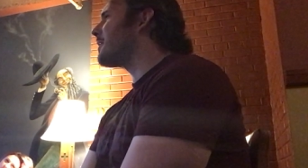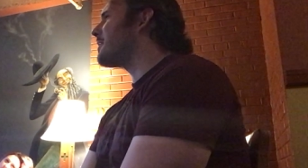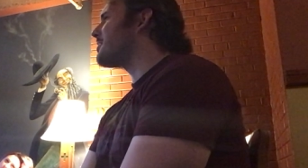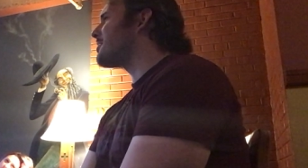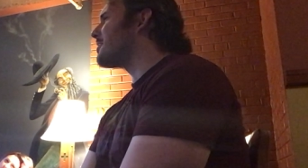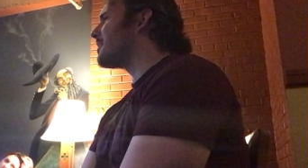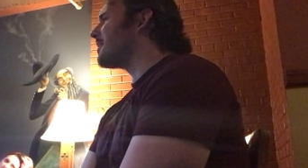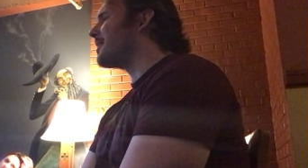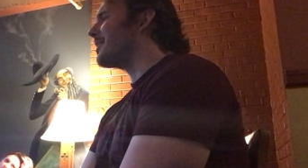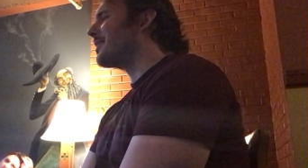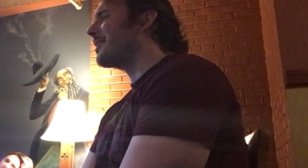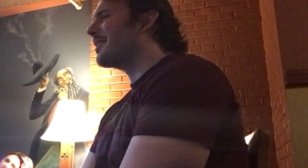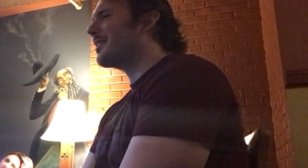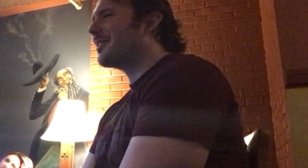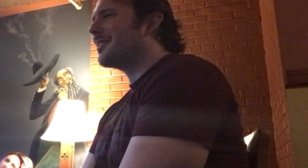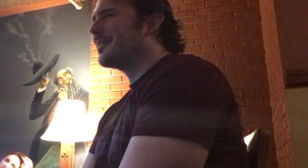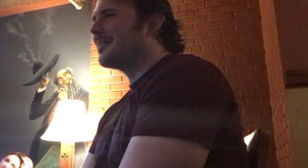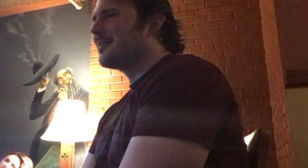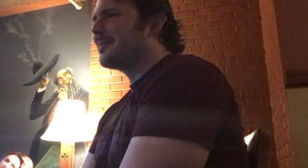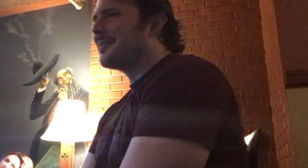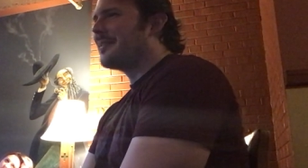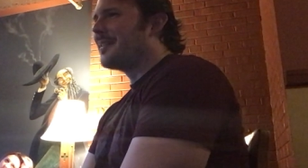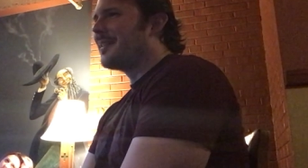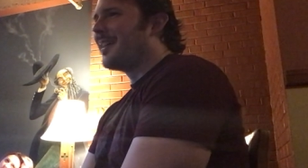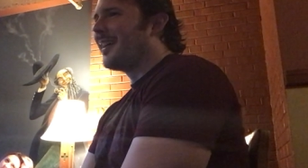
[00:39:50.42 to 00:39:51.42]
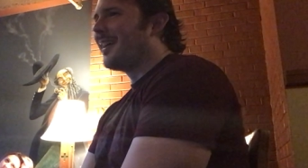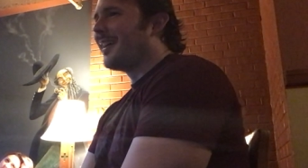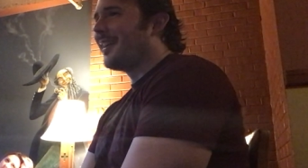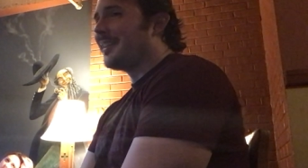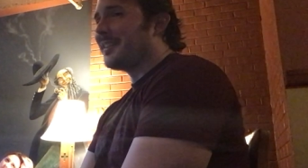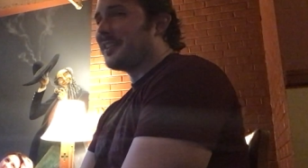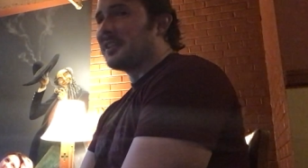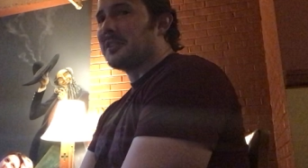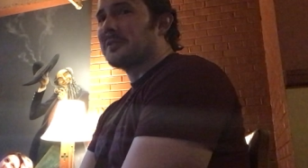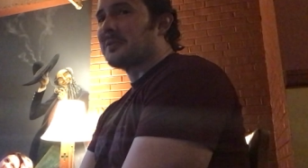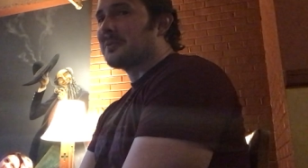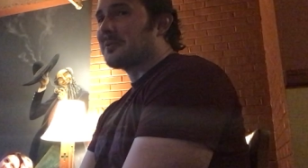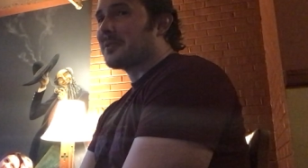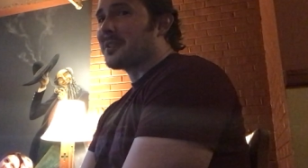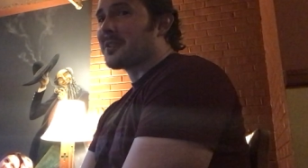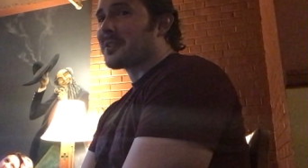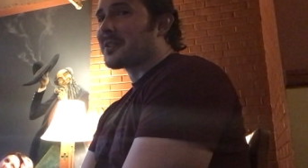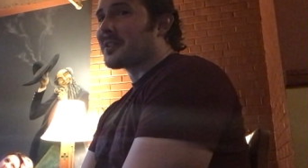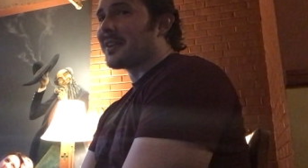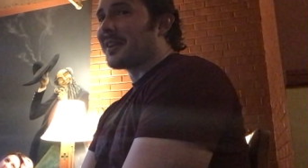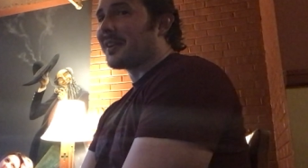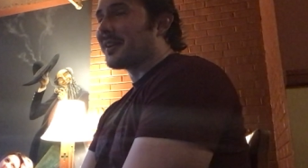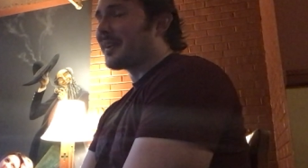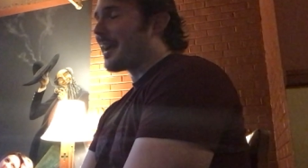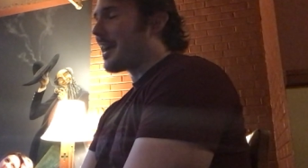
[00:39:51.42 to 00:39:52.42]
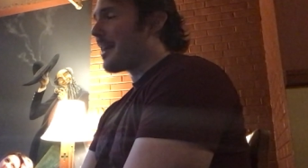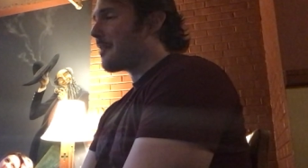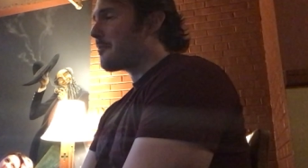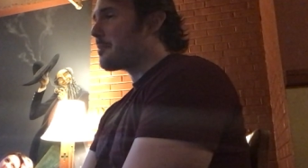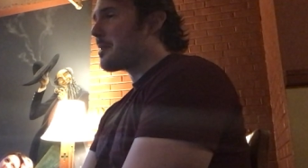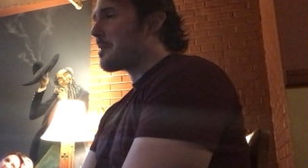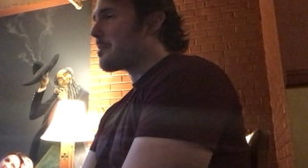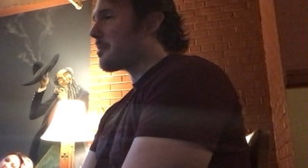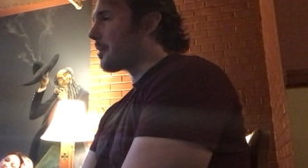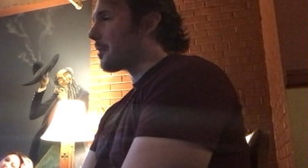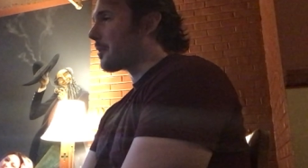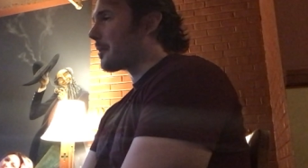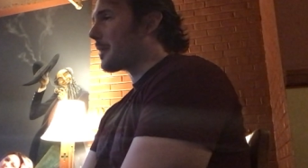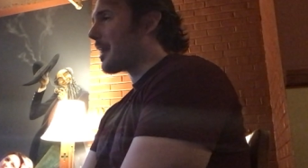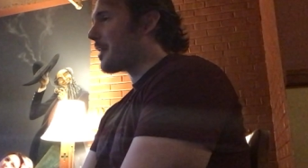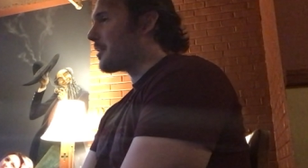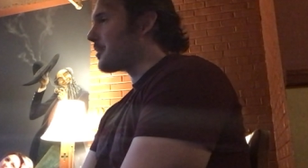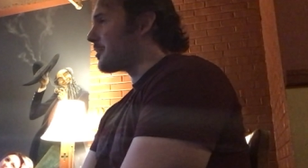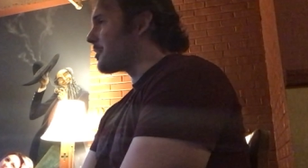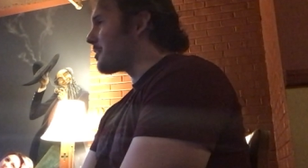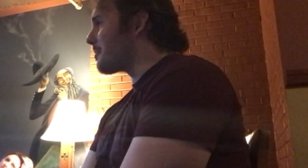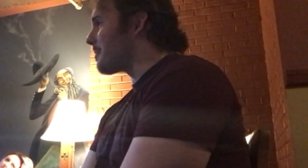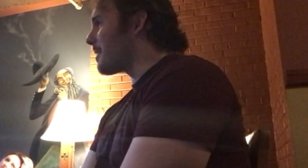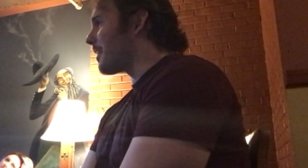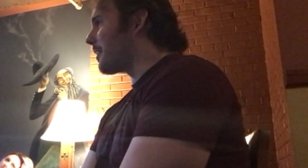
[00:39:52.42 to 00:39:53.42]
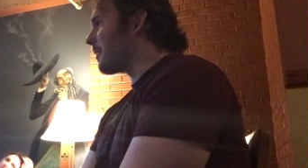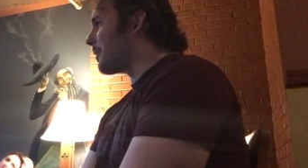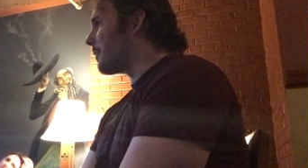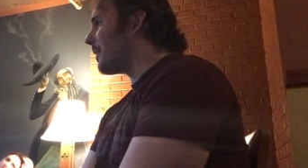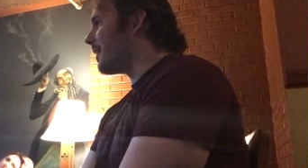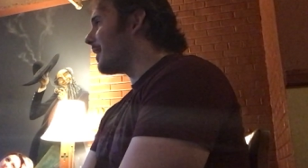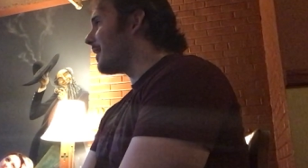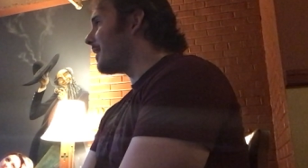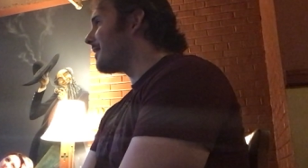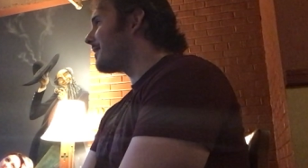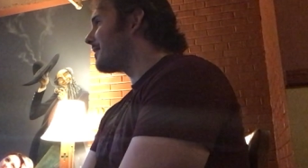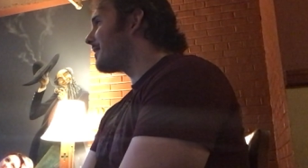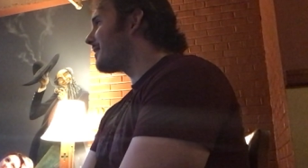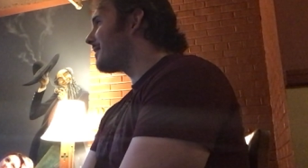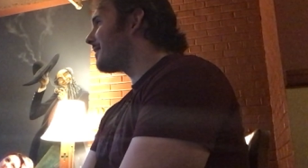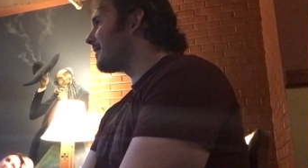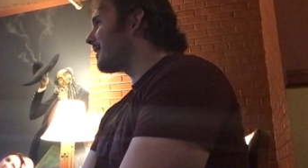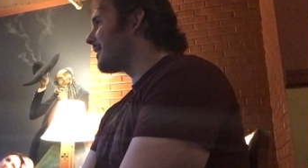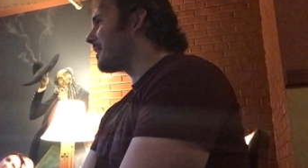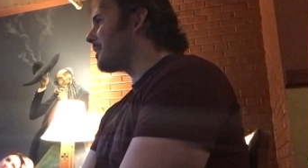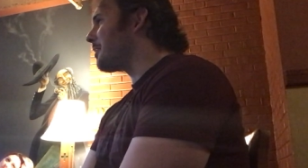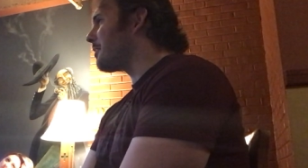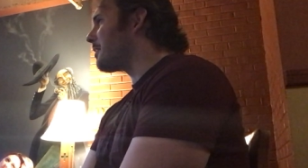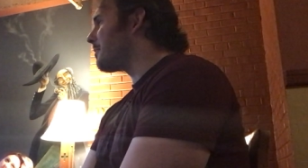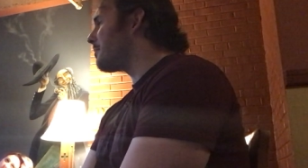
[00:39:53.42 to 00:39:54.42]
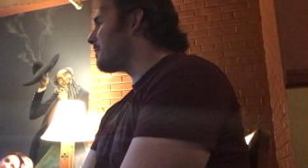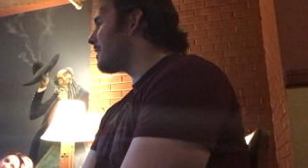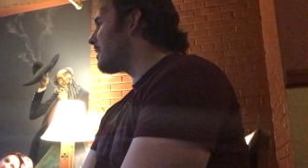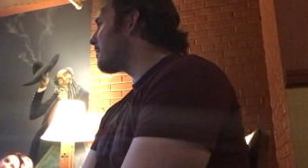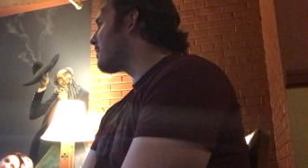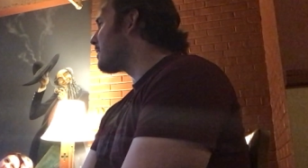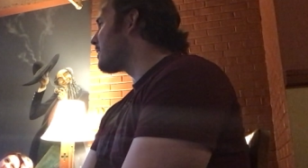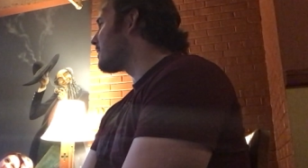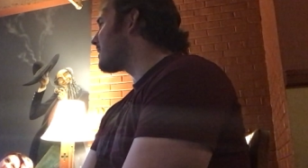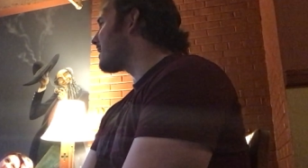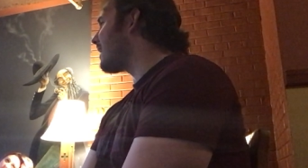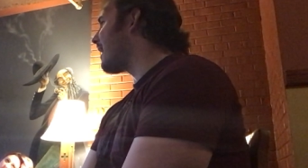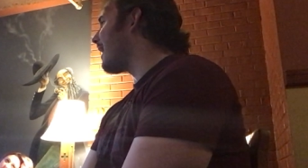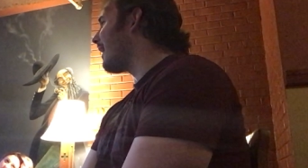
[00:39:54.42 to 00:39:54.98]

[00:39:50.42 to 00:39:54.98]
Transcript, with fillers: creatures. You you're gonna have people around you no matter what. Like you can be the most